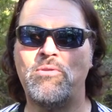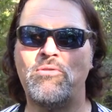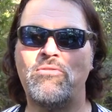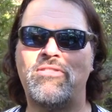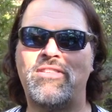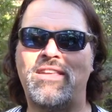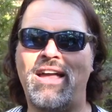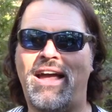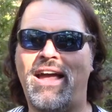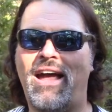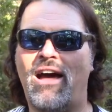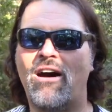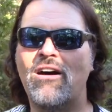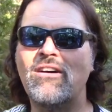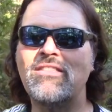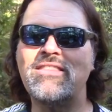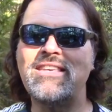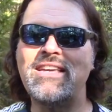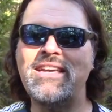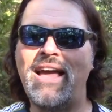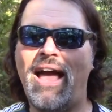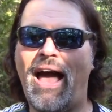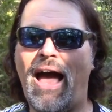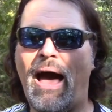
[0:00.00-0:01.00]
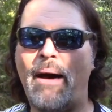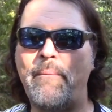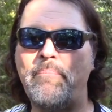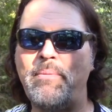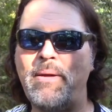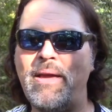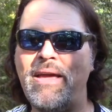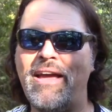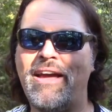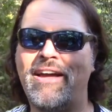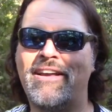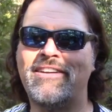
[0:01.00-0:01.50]
You stay healthy,
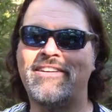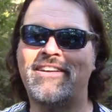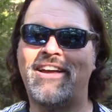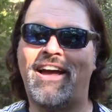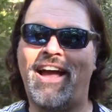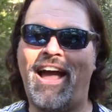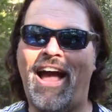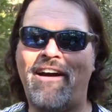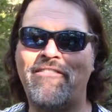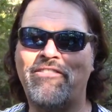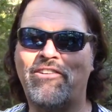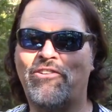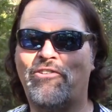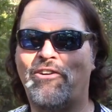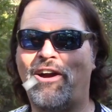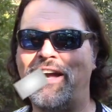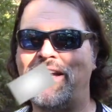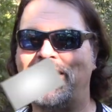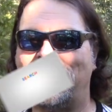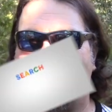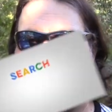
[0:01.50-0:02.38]
happy, and uh, have a great